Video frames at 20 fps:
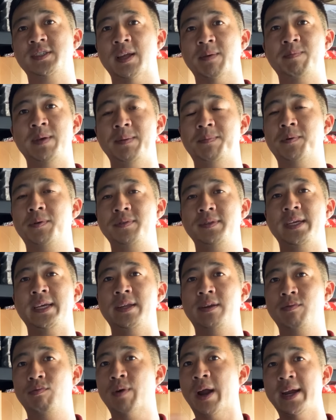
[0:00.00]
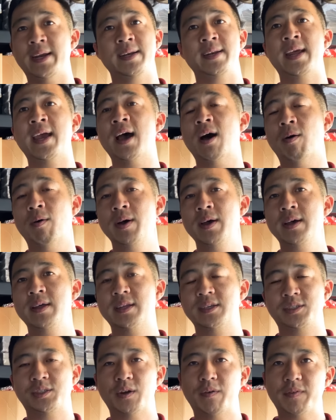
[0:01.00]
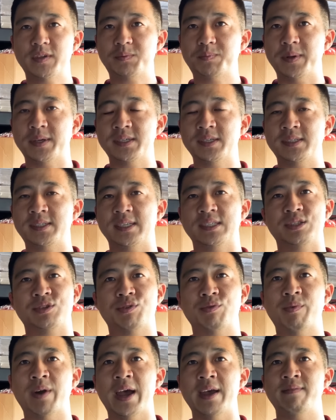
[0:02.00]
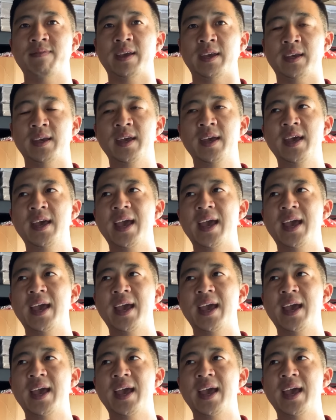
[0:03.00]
that people need right now. The service business is thriving,